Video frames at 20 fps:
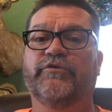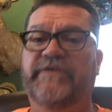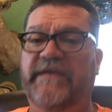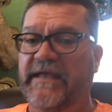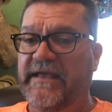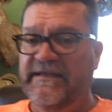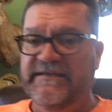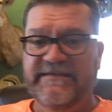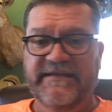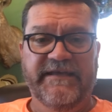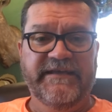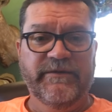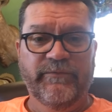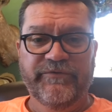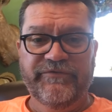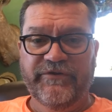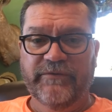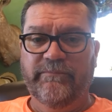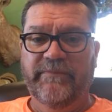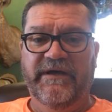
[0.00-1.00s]
can't take it
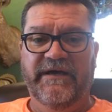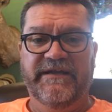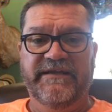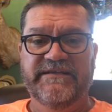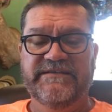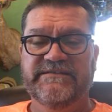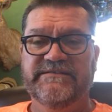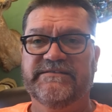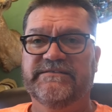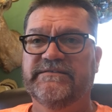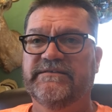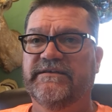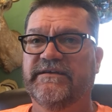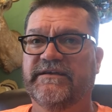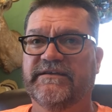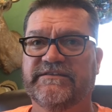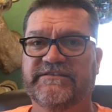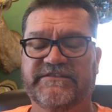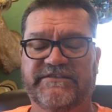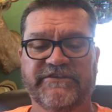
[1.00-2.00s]
with your buddies.
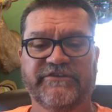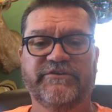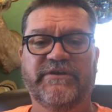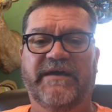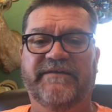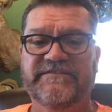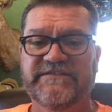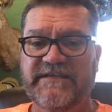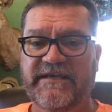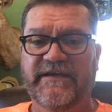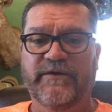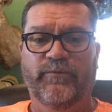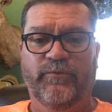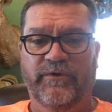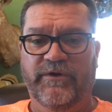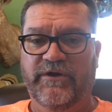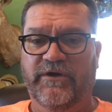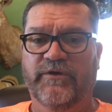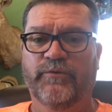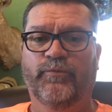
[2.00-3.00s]
Still, you have to take it
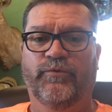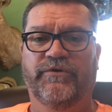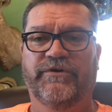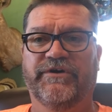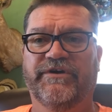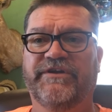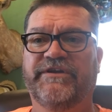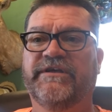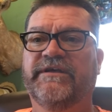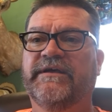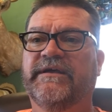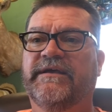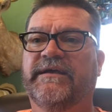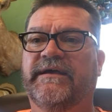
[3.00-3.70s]
one-on-one.